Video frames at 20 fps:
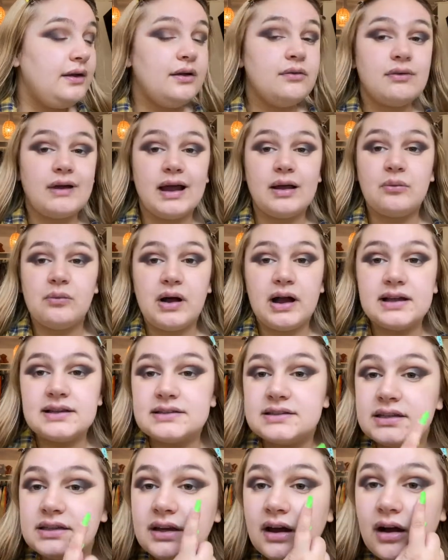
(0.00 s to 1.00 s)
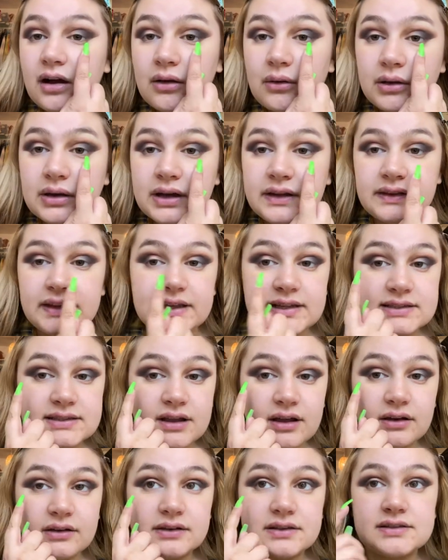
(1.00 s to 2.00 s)
Right, why is the dark one and this
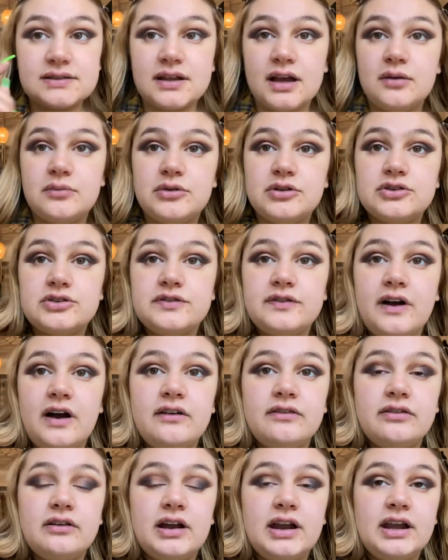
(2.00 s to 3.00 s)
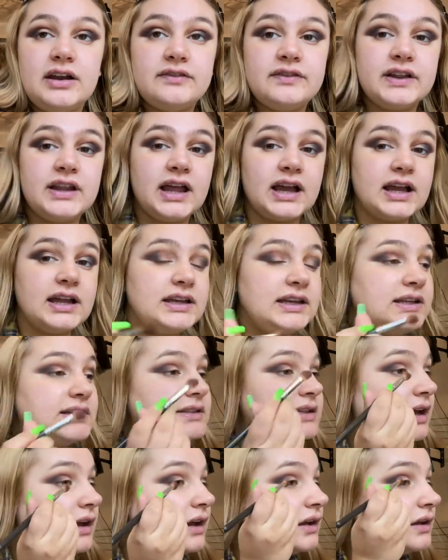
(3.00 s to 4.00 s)
gone so much farther in? I feel like I need
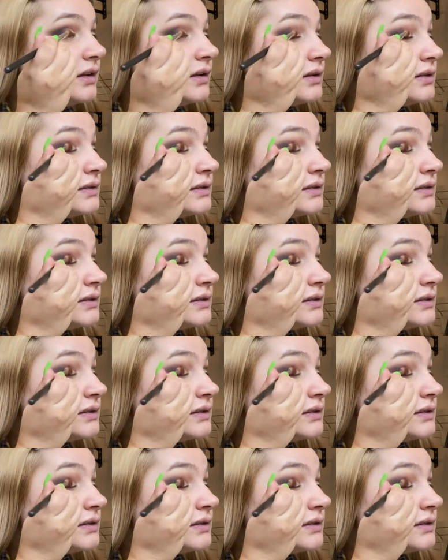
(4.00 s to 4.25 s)
to...